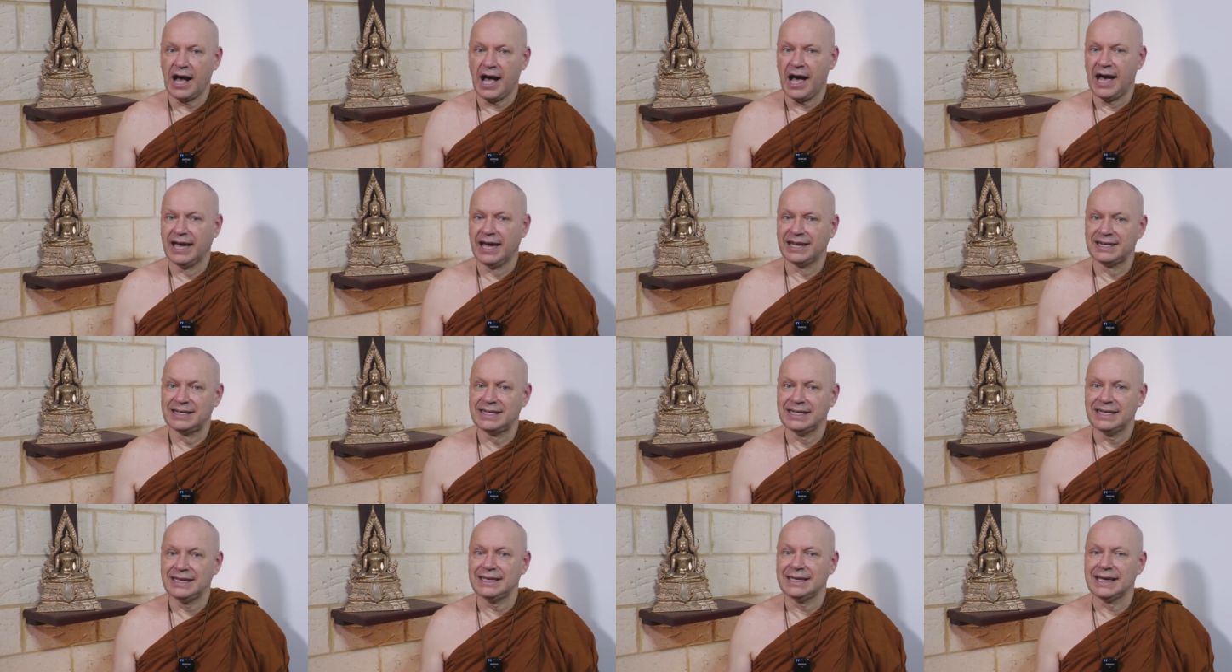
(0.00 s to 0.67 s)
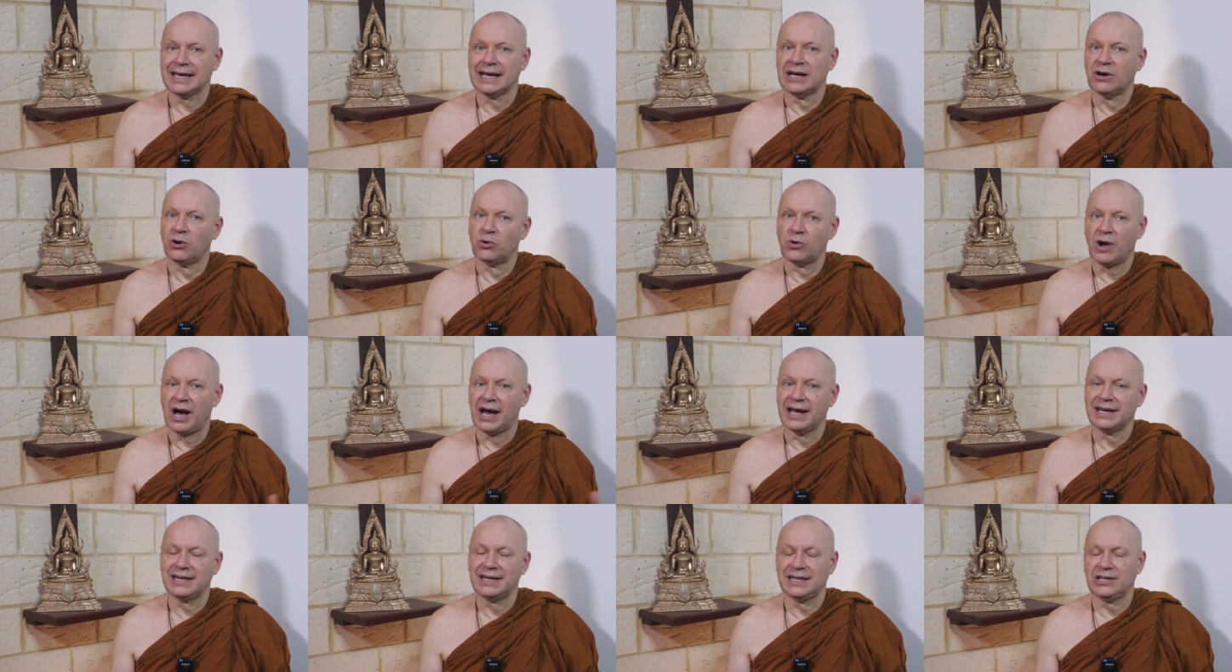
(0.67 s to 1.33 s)
idea or
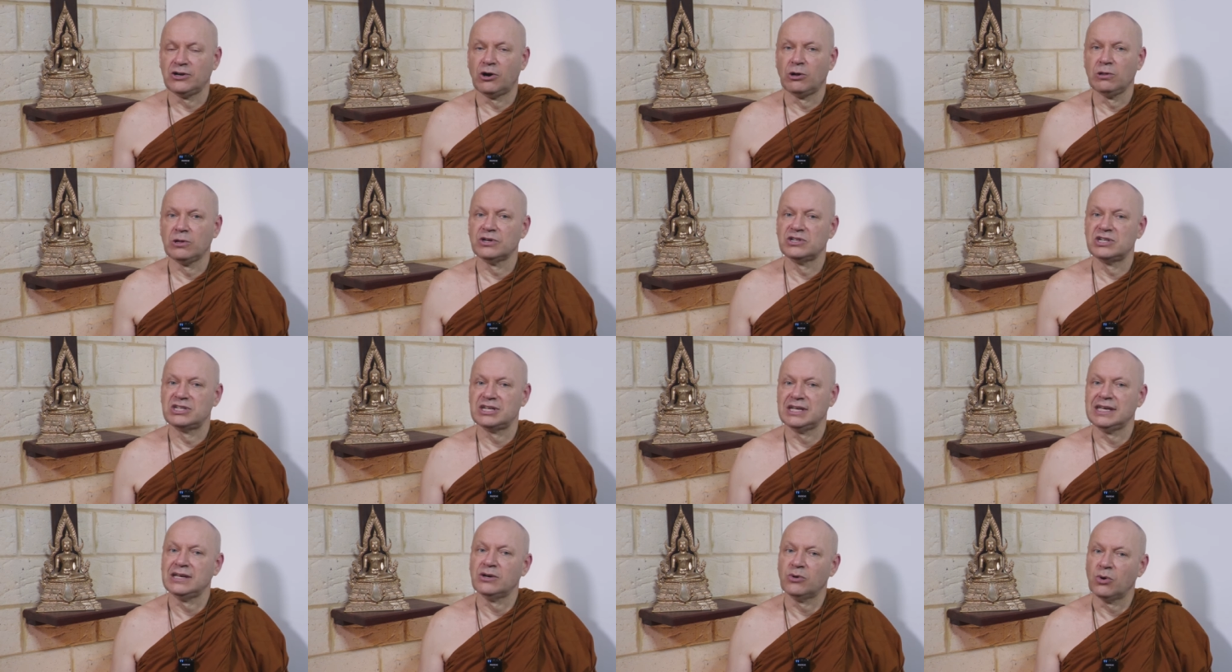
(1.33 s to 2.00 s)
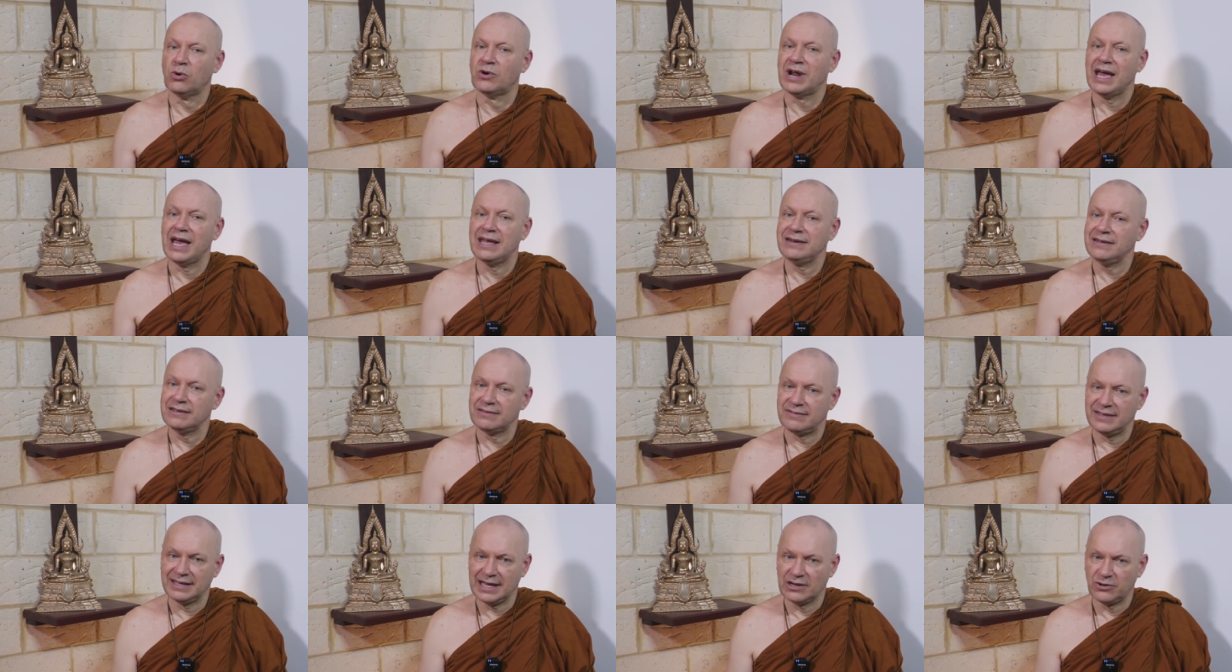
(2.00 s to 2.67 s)
ideology or
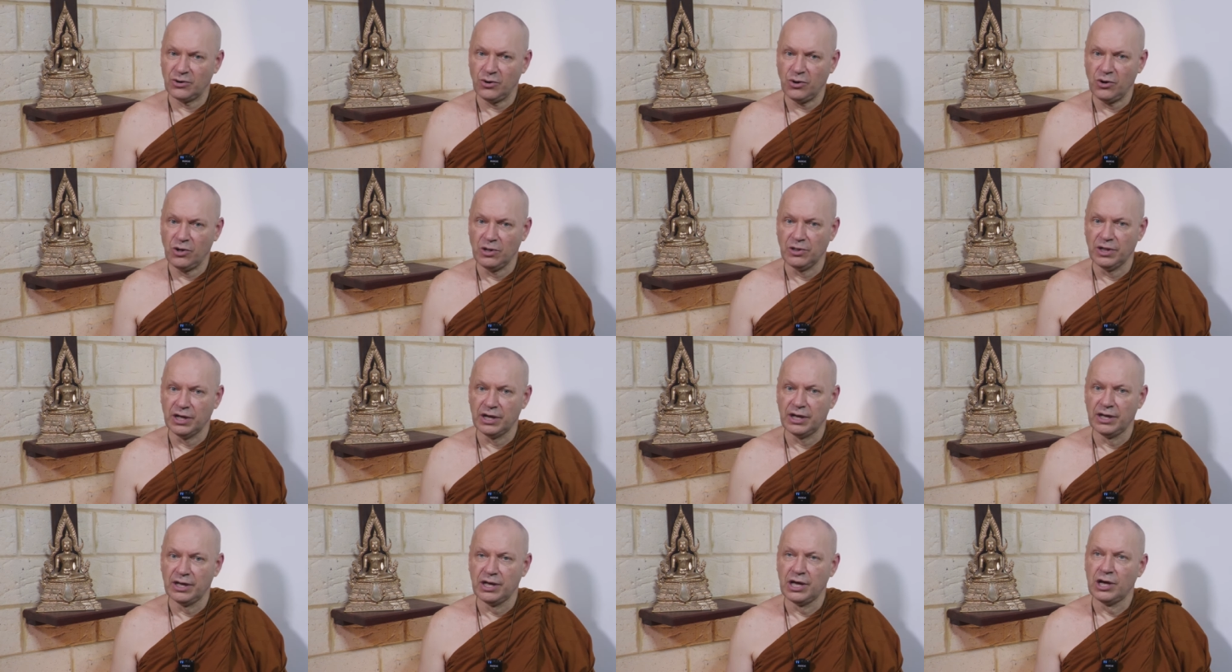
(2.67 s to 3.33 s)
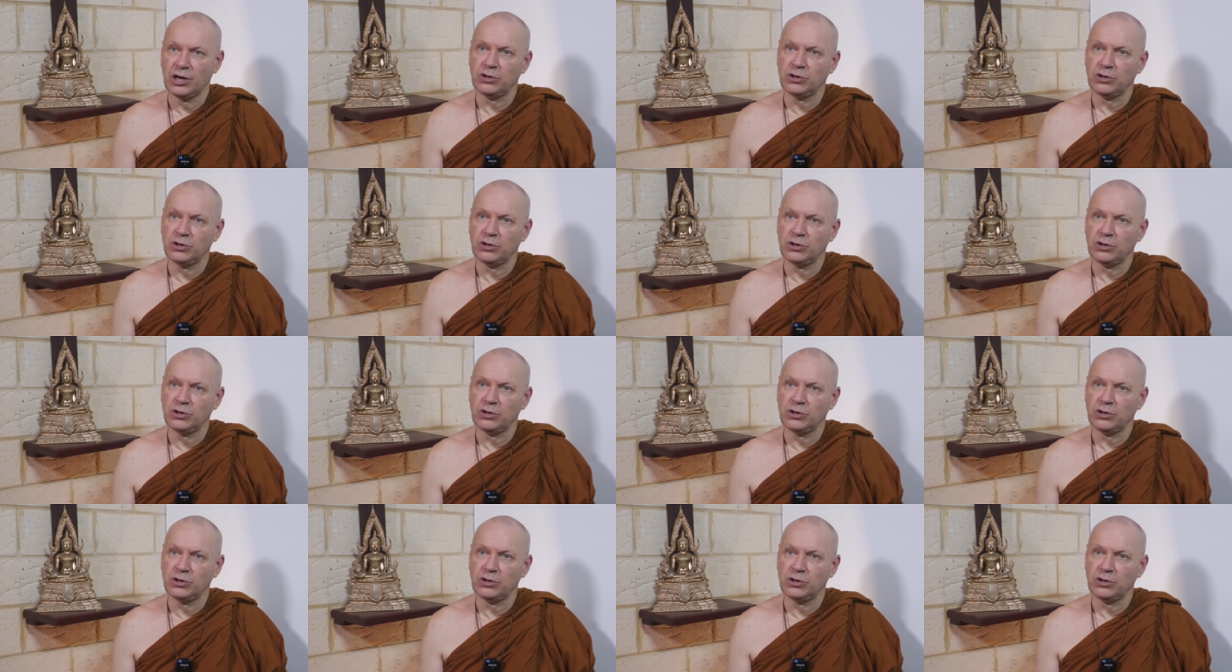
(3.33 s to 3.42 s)
anything at all.